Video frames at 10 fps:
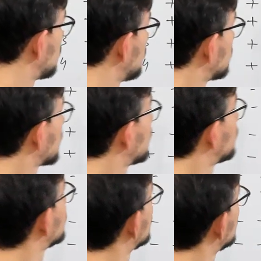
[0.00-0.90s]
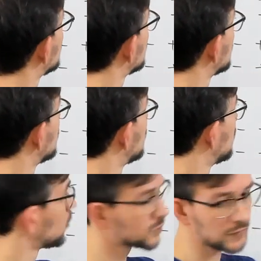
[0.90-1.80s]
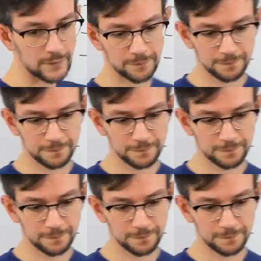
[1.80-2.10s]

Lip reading: we don't have 9. Looks fine.